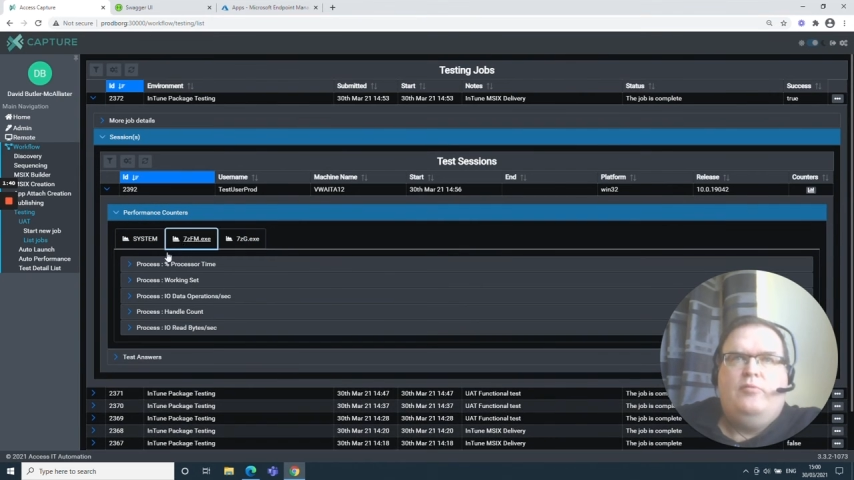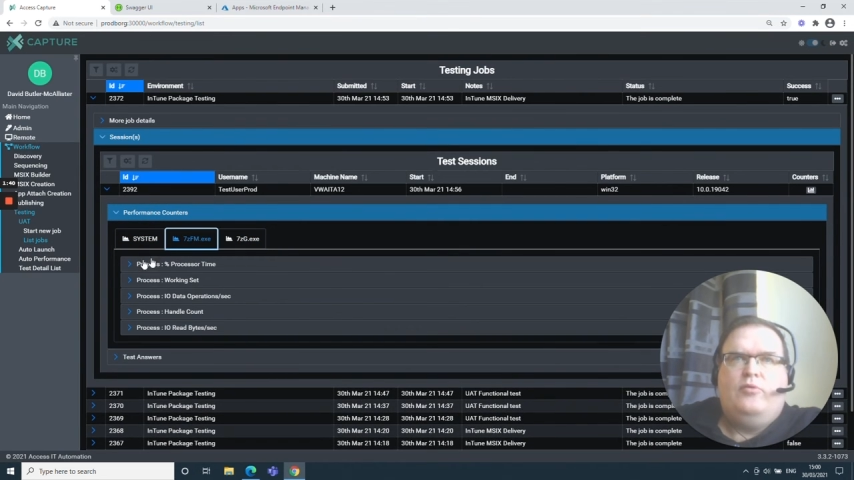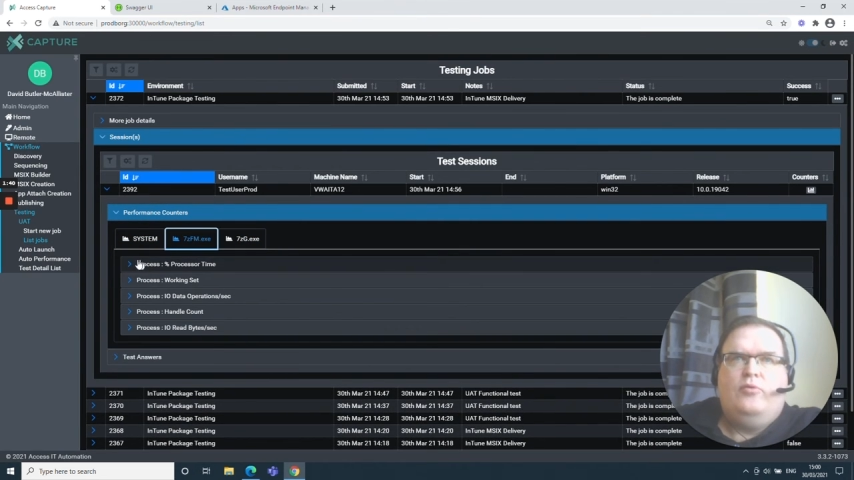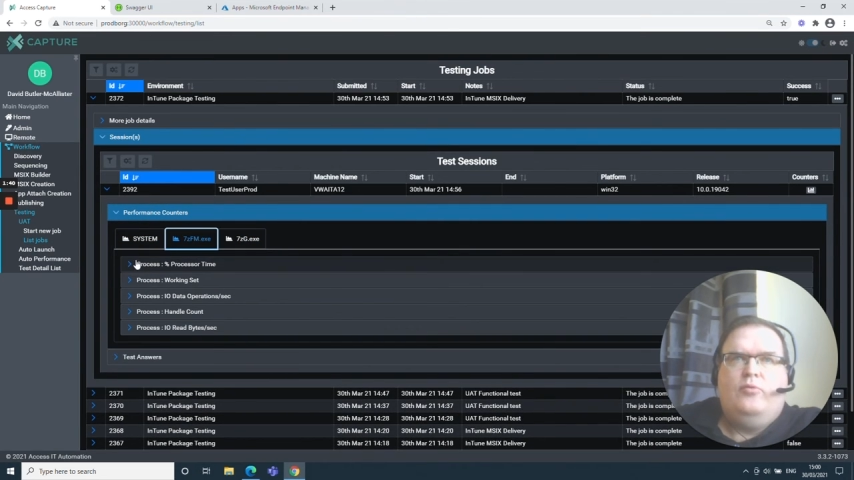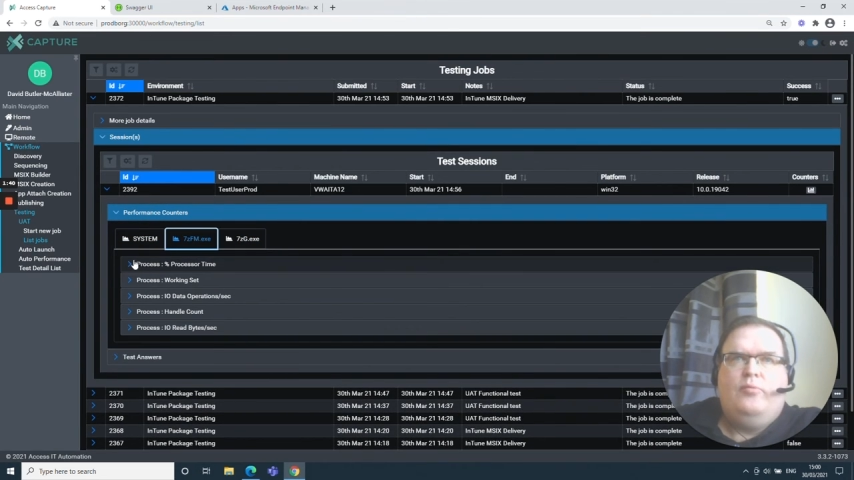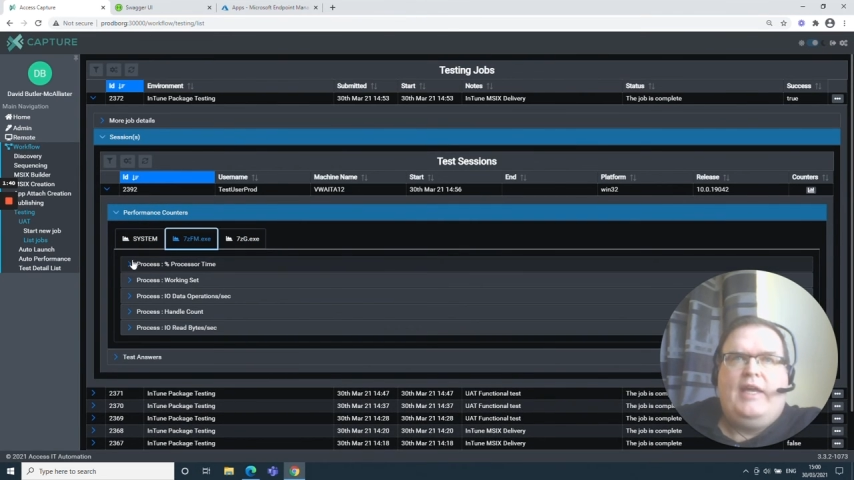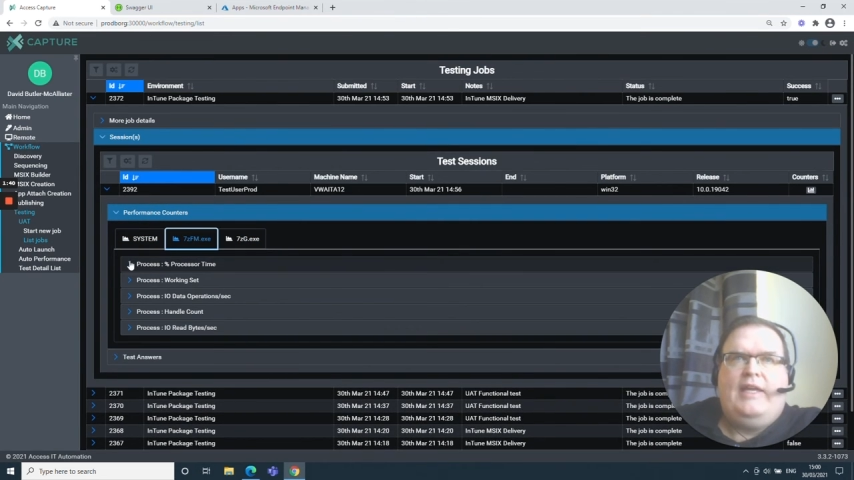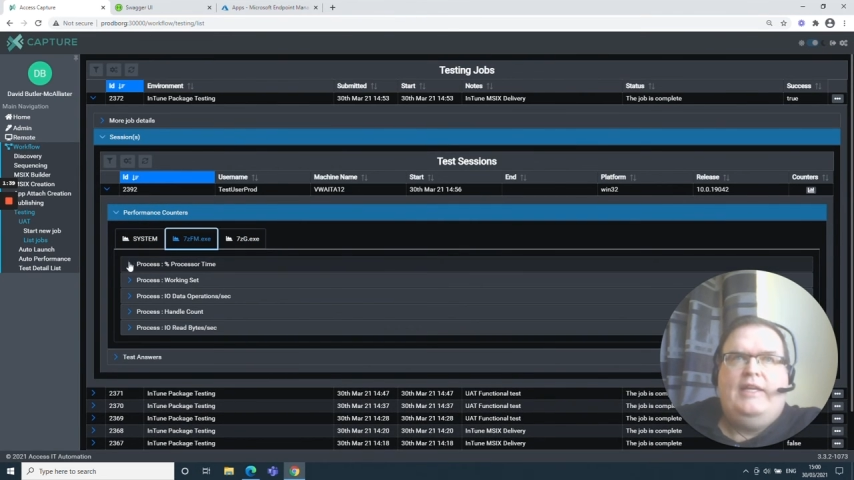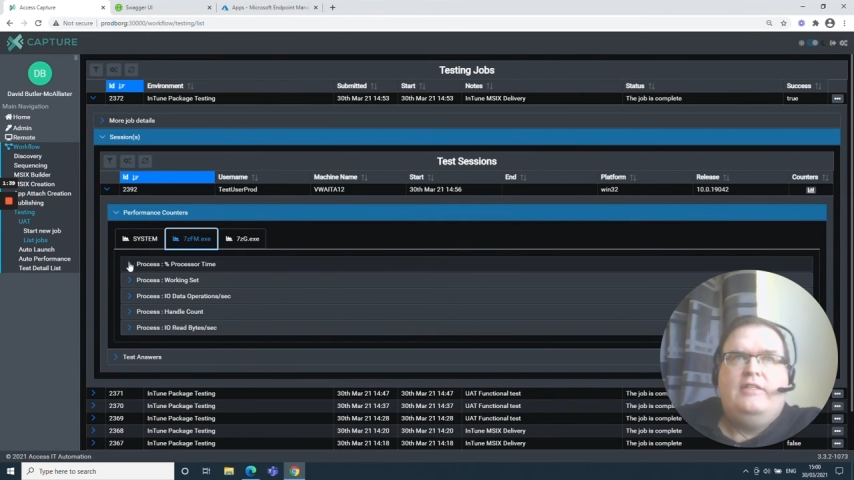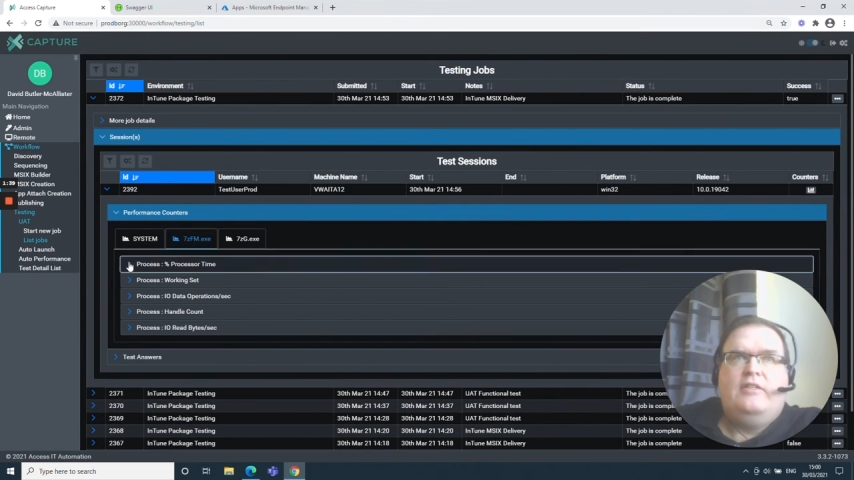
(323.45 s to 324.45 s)
brought back
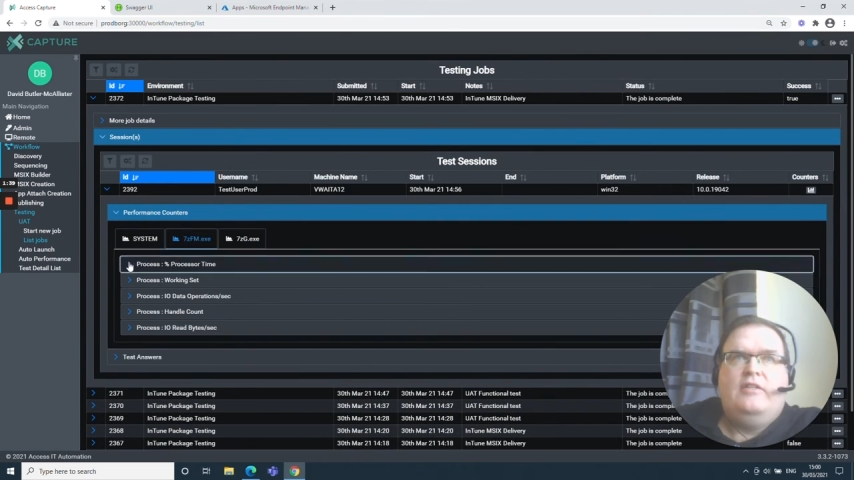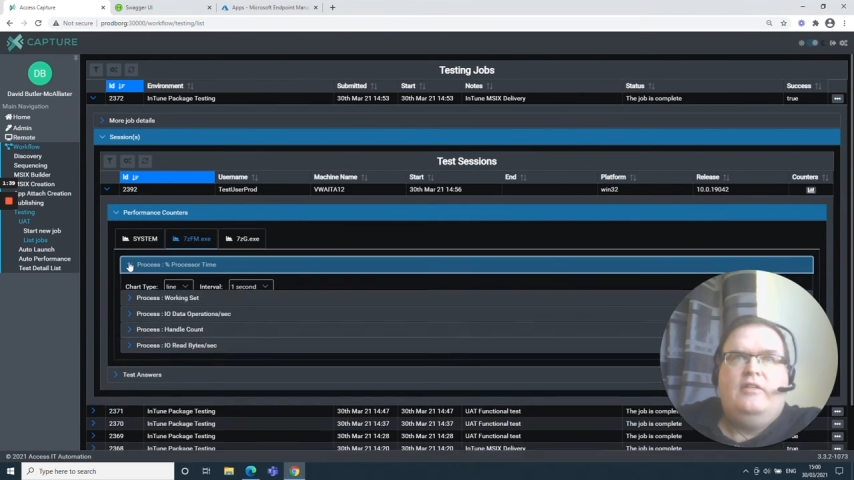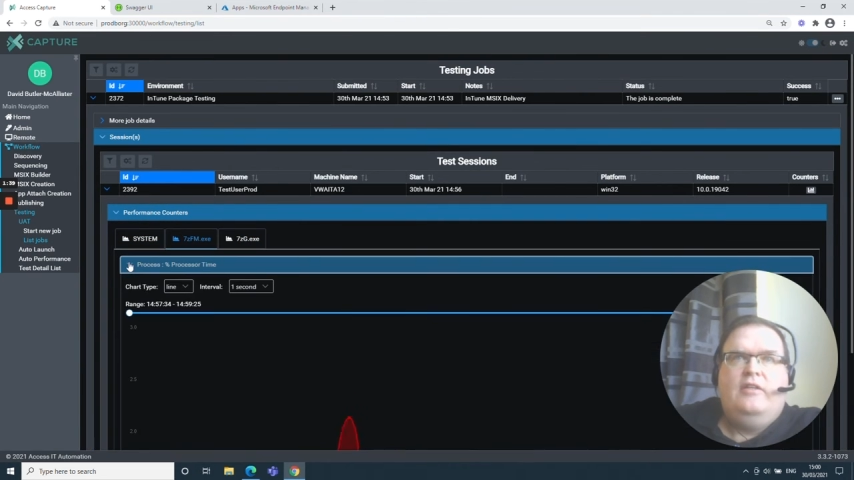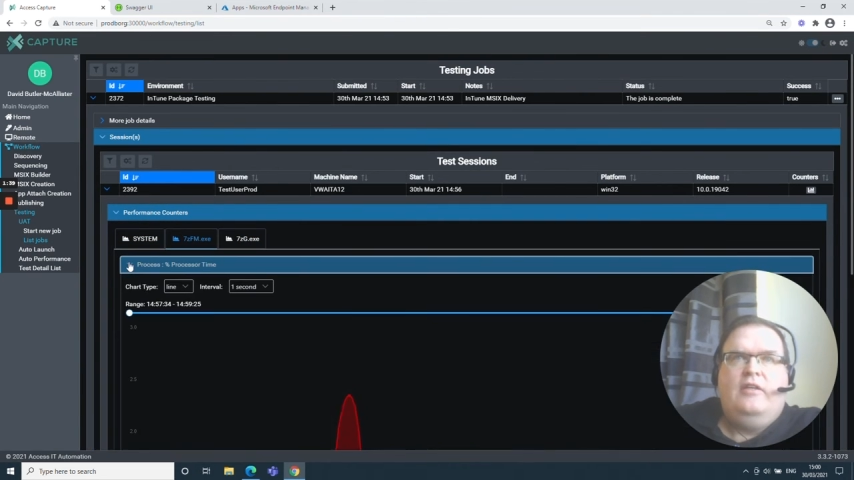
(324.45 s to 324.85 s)
into the